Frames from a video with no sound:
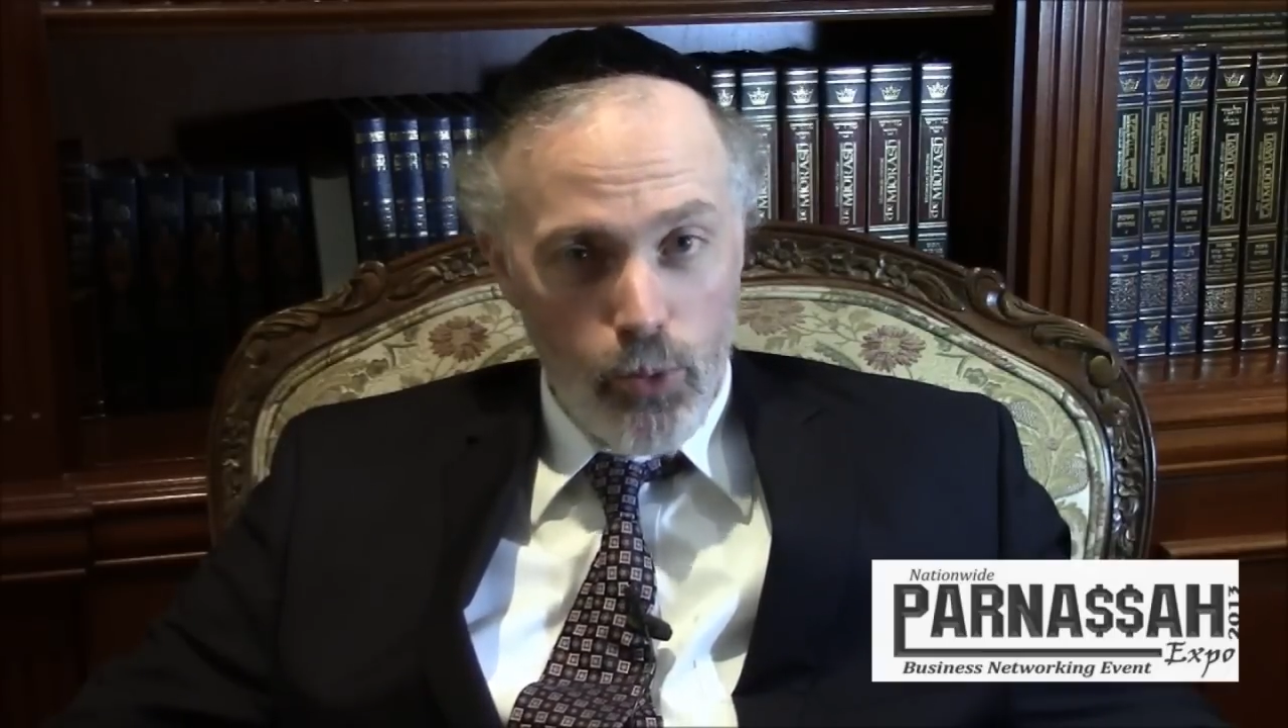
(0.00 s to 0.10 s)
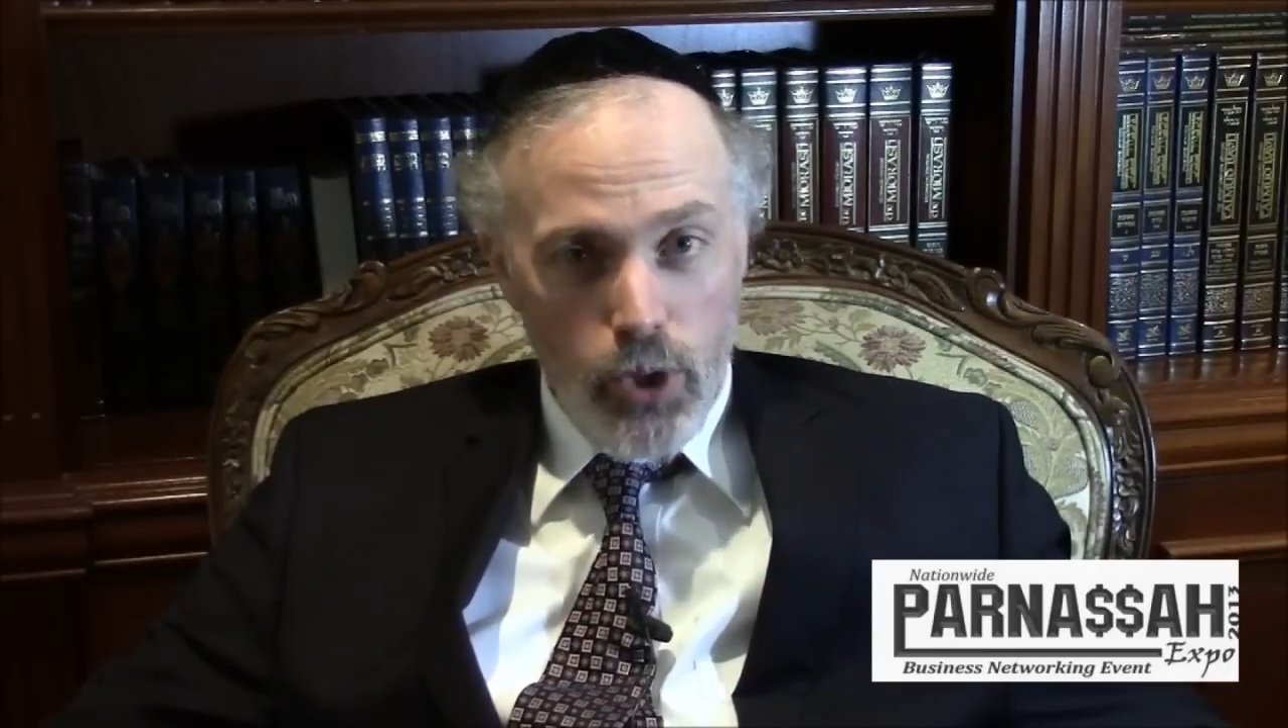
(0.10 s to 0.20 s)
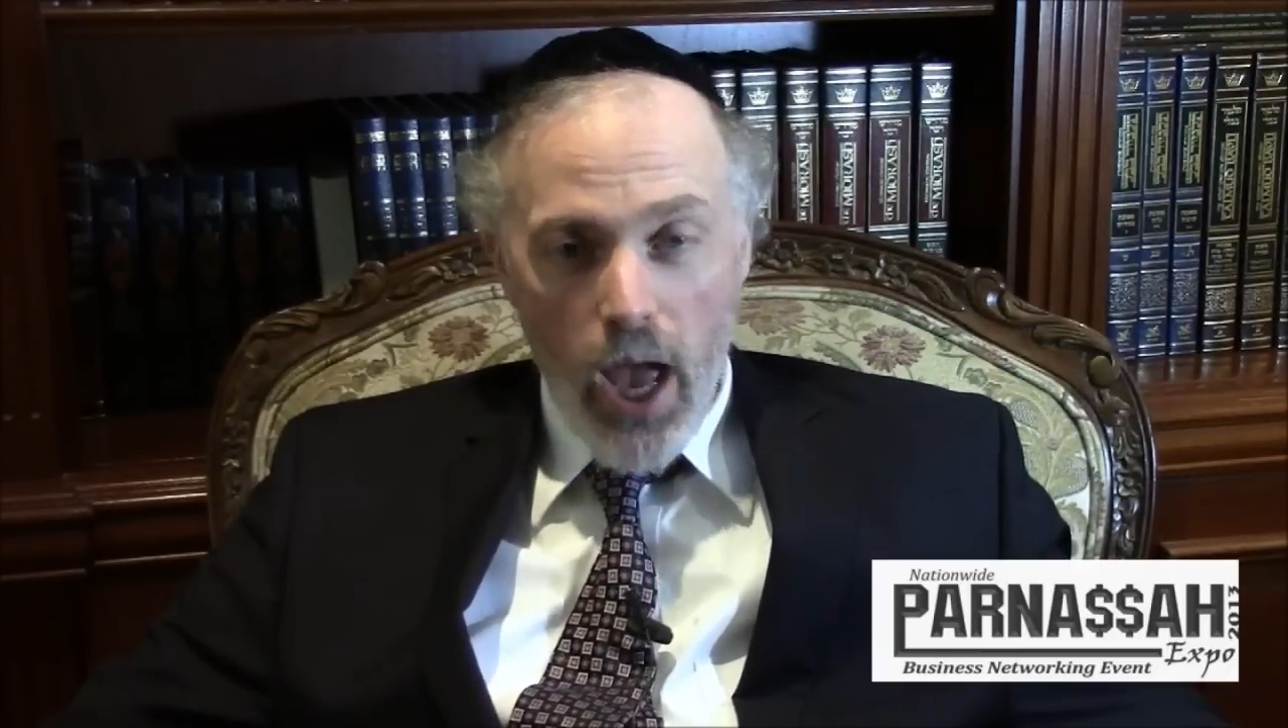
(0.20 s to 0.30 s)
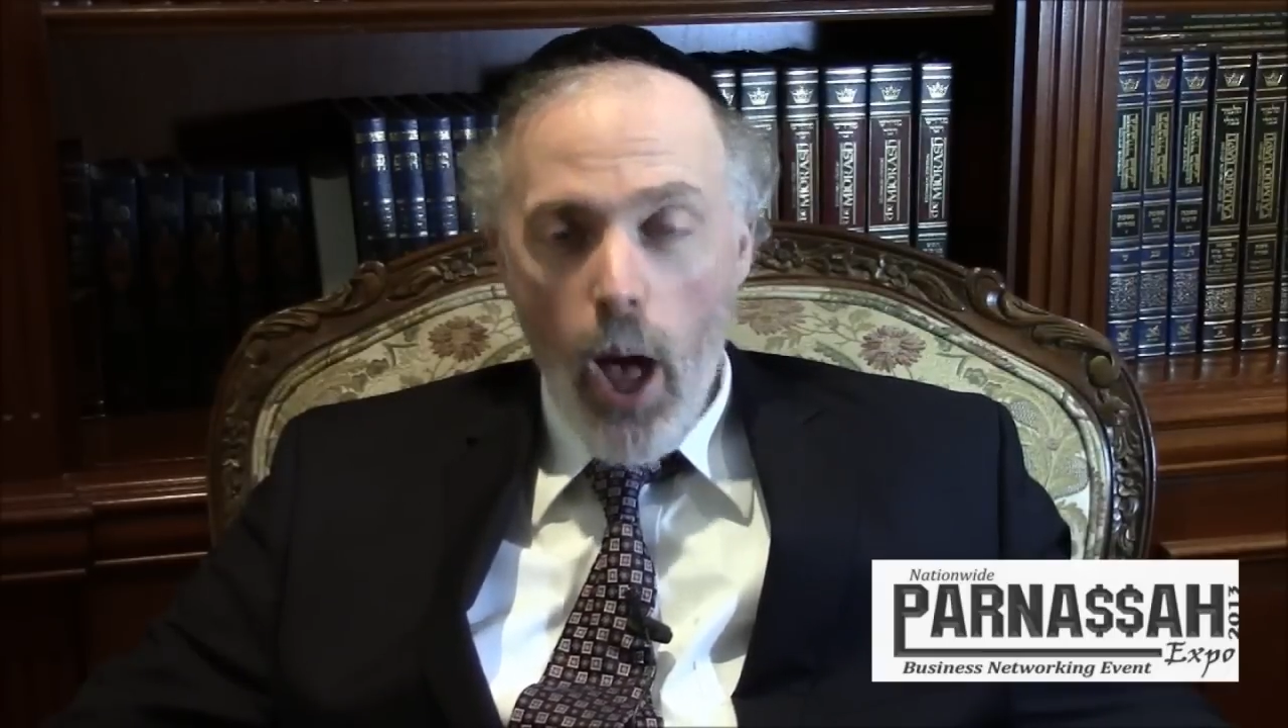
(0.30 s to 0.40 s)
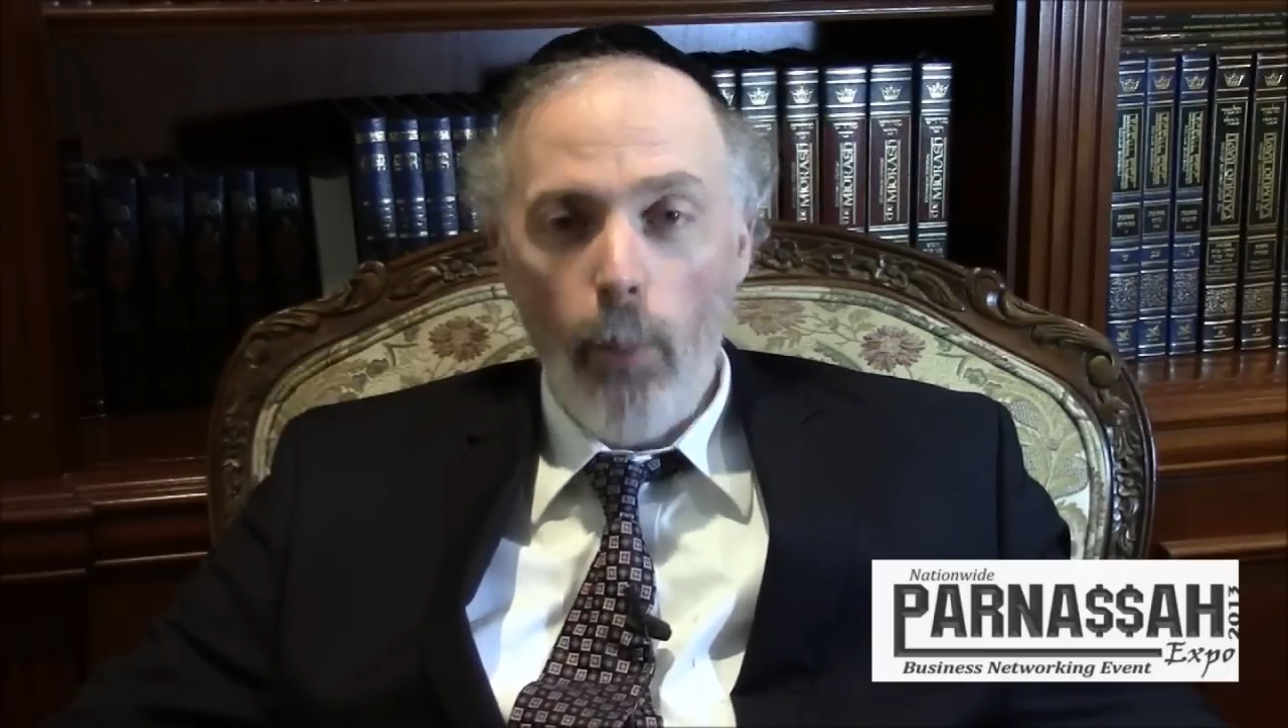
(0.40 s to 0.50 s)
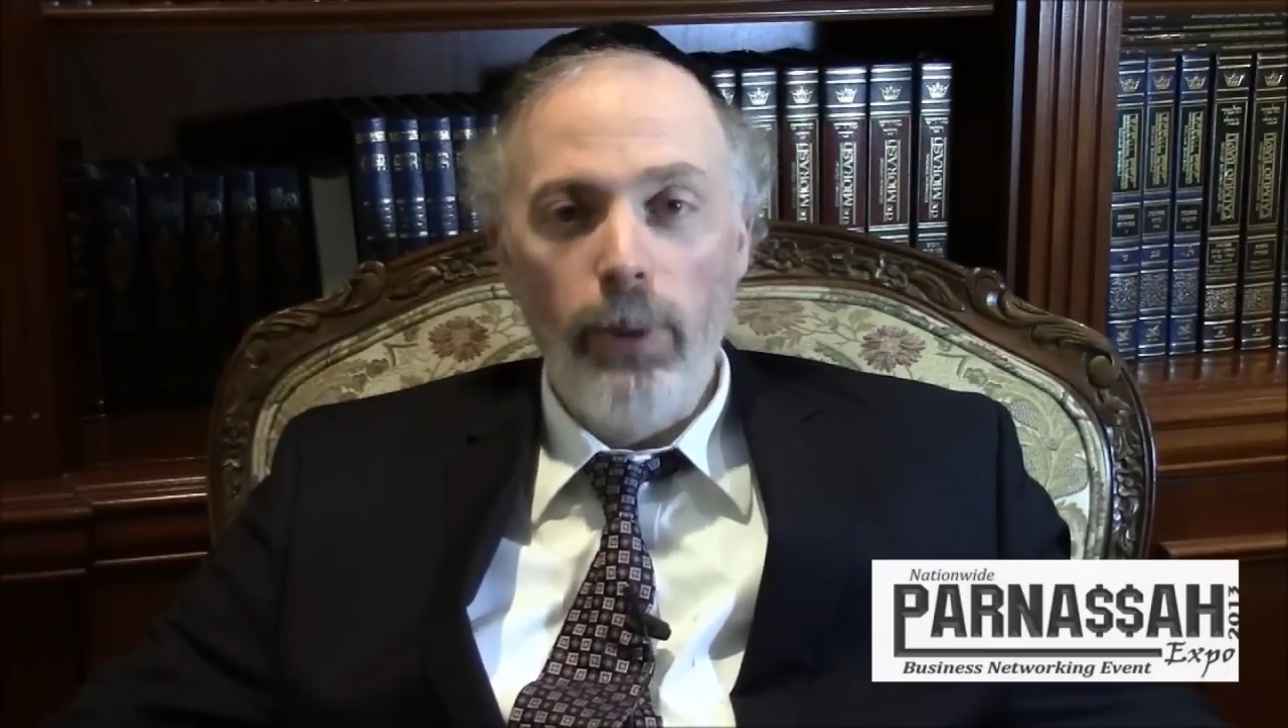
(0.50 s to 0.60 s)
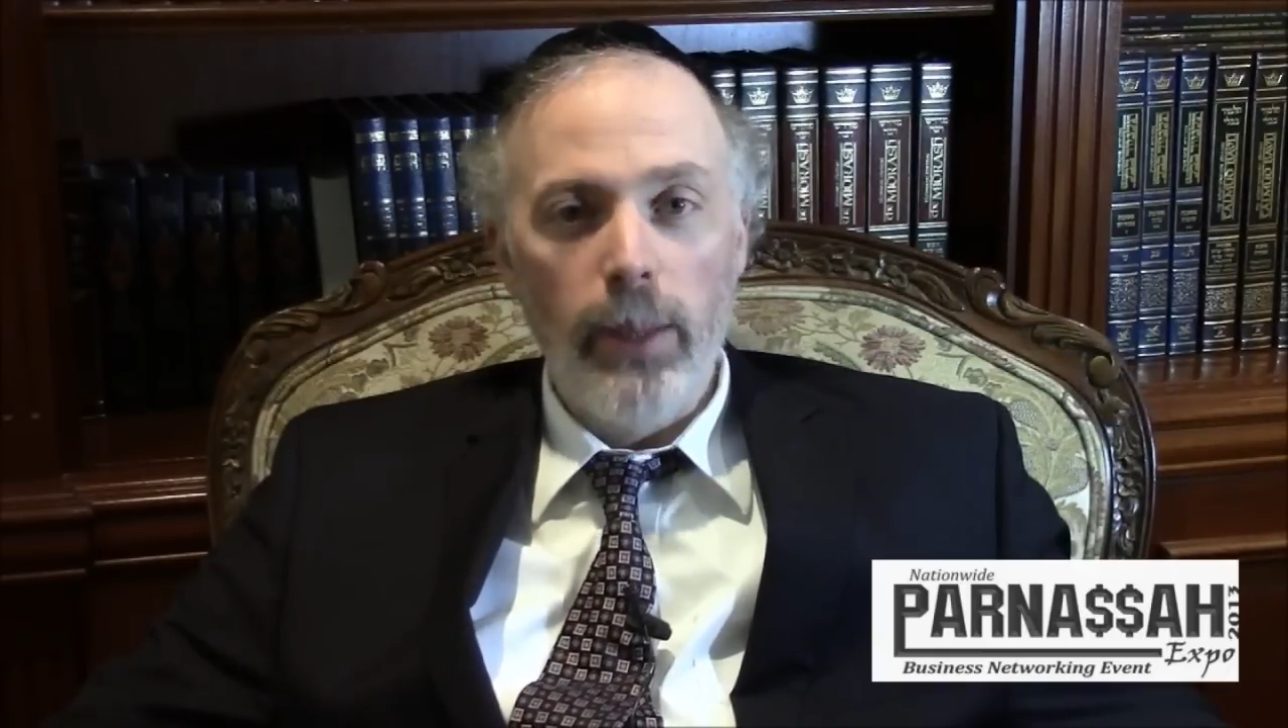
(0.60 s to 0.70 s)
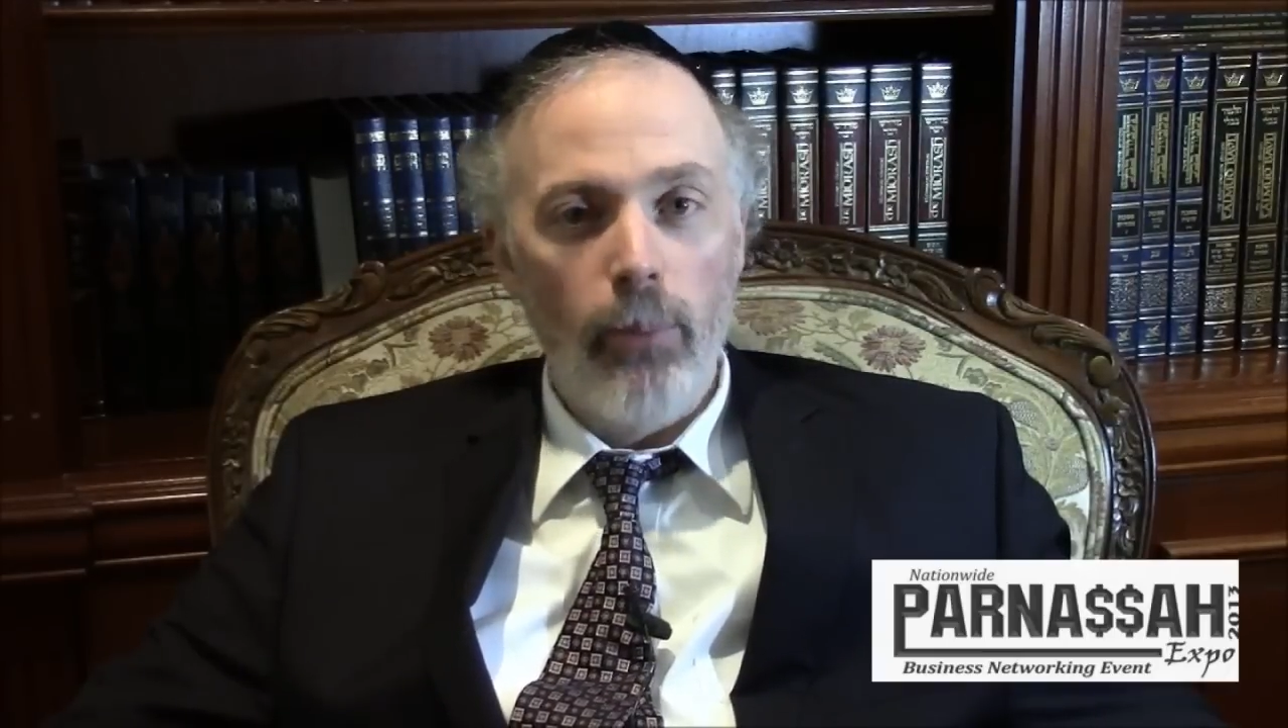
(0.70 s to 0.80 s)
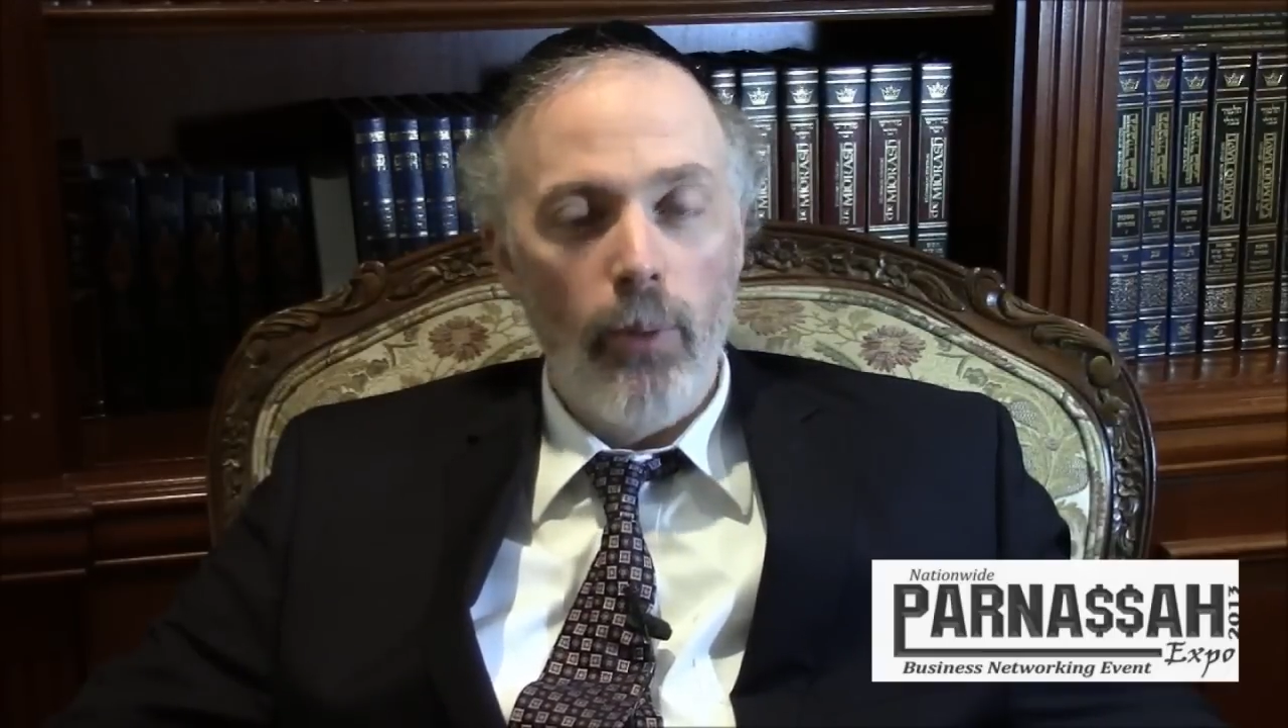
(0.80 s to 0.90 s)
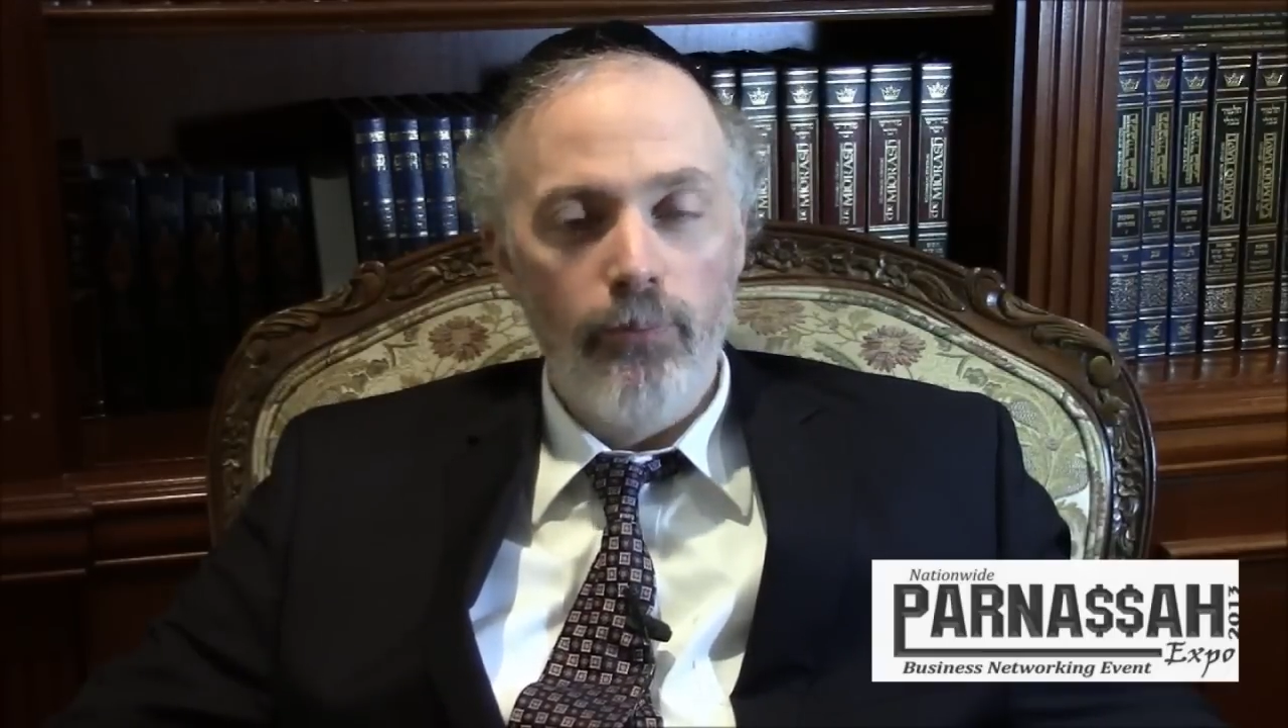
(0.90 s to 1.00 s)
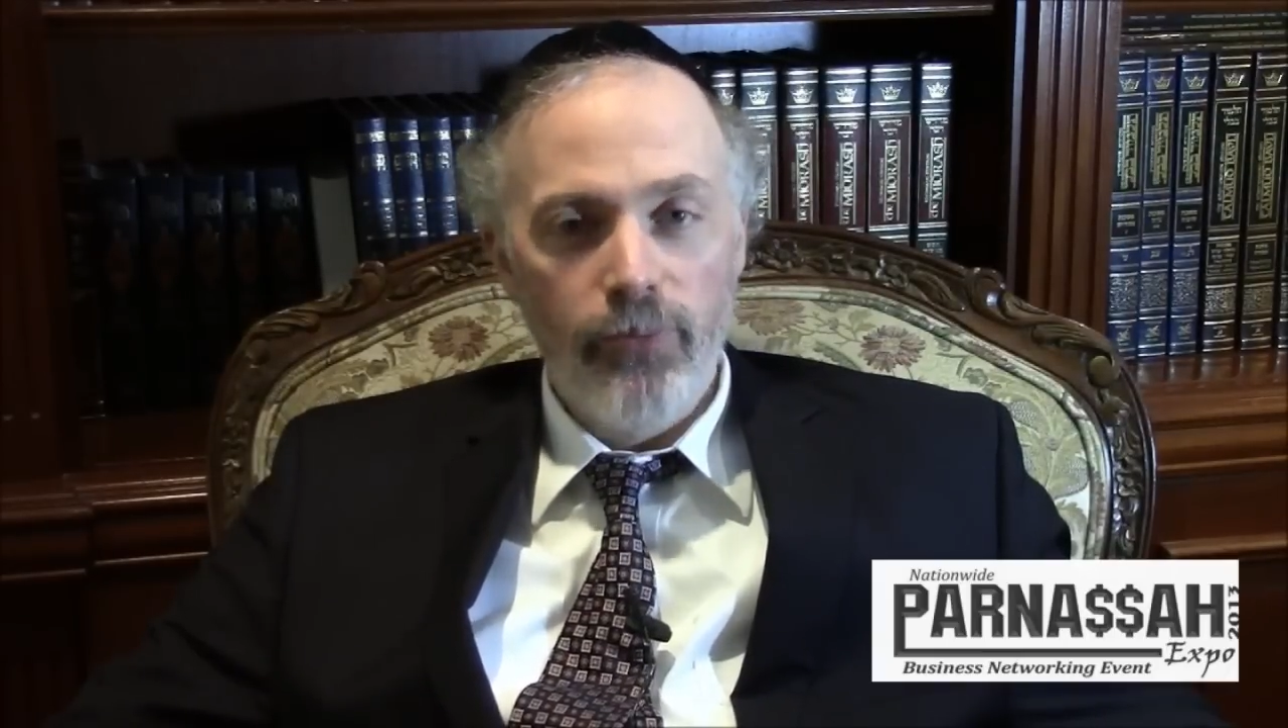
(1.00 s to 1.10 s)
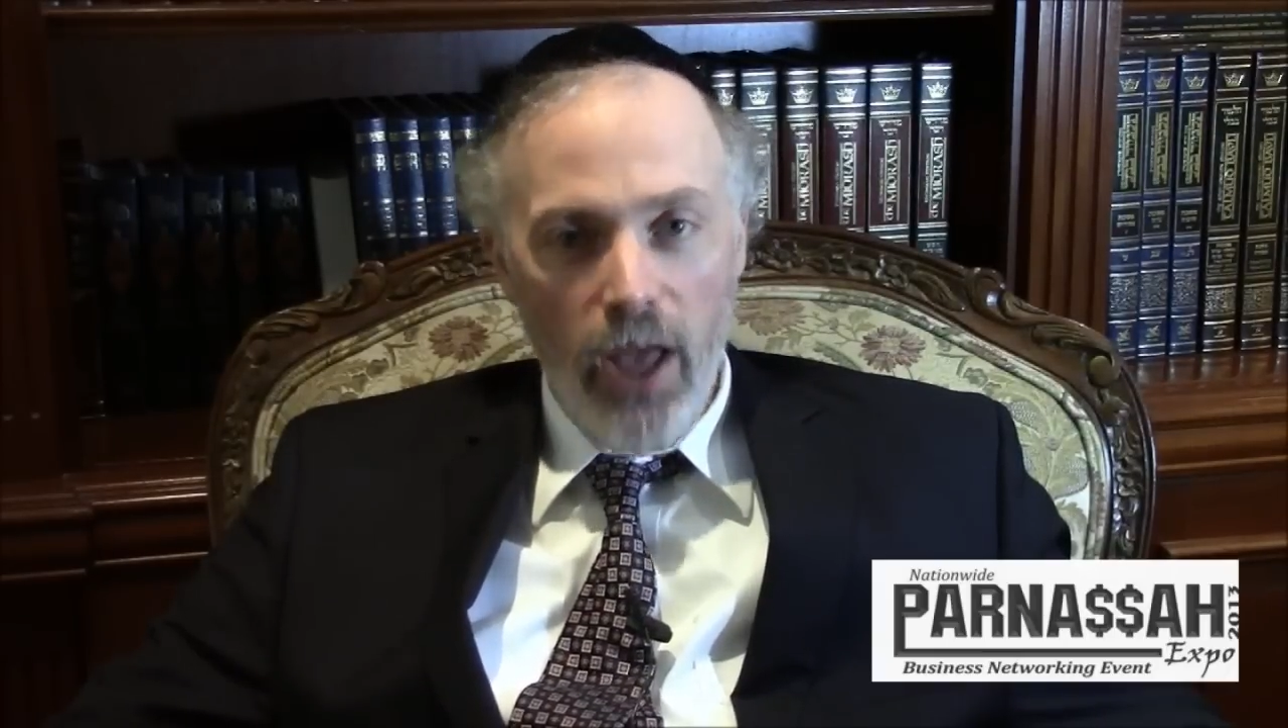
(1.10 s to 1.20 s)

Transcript: to help people,